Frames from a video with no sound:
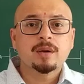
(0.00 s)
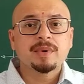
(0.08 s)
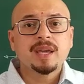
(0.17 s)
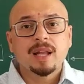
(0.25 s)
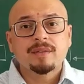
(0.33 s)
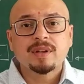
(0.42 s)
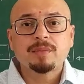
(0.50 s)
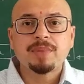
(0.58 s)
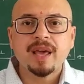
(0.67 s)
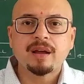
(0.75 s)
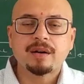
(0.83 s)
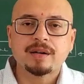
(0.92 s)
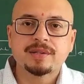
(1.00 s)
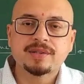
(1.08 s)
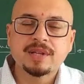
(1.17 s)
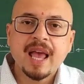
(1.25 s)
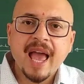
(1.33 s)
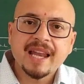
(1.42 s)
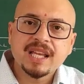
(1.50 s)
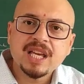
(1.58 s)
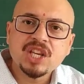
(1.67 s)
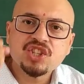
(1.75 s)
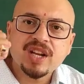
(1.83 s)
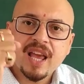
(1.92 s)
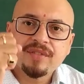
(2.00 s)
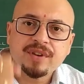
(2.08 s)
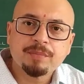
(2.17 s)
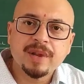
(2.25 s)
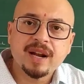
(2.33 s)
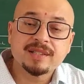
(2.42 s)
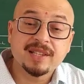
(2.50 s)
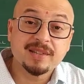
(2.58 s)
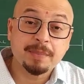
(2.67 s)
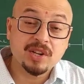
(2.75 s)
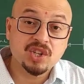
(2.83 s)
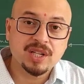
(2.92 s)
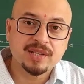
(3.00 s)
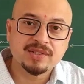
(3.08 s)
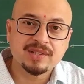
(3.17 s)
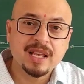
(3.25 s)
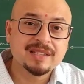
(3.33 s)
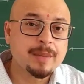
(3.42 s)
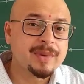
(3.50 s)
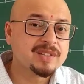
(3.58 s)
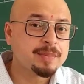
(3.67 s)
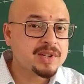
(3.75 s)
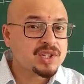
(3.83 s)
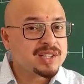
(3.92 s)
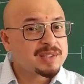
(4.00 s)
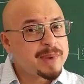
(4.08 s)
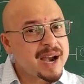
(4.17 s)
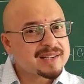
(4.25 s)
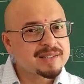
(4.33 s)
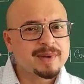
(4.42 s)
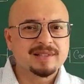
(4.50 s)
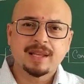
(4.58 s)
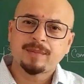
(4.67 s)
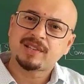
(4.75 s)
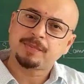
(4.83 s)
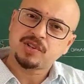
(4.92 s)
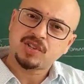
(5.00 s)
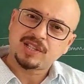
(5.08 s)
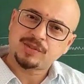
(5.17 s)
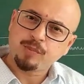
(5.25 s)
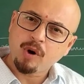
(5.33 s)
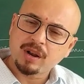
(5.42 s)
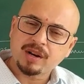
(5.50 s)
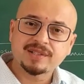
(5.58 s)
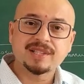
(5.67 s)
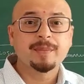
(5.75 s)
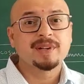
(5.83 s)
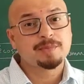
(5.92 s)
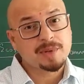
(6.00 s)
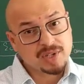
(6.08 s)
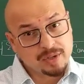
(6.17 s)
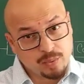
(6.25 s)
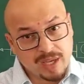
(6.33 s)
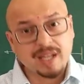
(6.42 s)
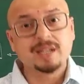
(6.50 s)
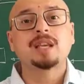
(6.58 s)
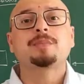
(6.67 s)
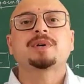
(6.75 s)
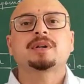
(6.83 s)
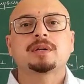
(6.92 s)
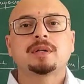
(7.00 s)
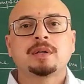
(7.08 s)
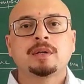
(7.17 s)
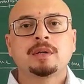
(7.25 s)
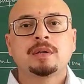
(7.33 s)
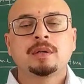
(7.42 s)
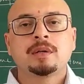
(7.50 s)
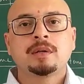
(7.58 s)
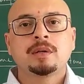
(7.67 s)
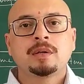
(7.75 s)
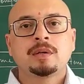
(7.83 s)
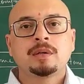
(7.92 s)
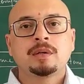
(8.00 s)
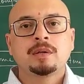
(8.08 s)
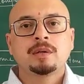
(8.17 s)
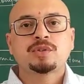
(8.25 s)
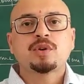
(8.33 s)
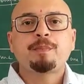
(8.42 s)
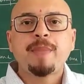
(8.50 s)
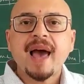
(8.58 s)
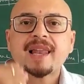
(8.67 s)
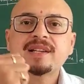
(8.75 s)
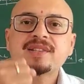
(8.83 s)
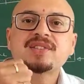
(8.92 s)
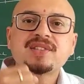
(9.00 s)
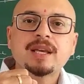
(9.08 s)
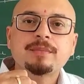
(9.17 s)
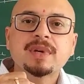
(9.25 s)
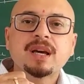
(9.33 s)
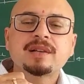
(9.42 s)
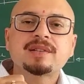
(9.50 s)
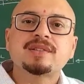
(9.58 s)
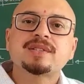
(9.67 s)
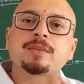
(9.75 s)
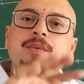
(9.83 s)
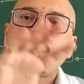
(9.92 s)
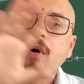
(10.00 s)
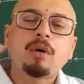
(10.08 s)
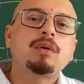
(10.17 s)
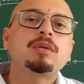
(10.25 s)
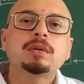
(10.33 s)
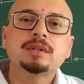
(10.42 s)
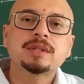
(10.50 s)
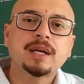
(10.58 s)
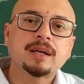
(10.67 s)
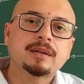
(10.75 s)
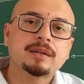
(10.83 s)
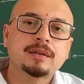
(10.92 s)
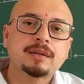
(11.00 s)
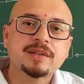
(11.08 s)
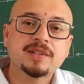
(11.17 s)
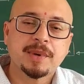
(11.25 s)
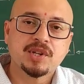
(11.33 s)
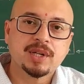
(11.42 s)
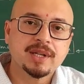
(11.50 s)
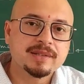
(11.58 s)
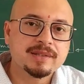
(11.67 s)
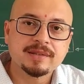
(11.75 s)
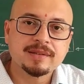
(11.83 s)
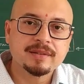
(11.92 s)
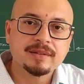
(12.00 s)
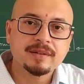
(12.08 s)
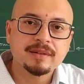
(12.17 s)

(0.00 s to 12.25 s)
of 11 players, and each and every player is a specialist. Some are specialist batsmen, some are specialist bowlers, some are specialist wicket keeper. So balanced team consists of all the specialists.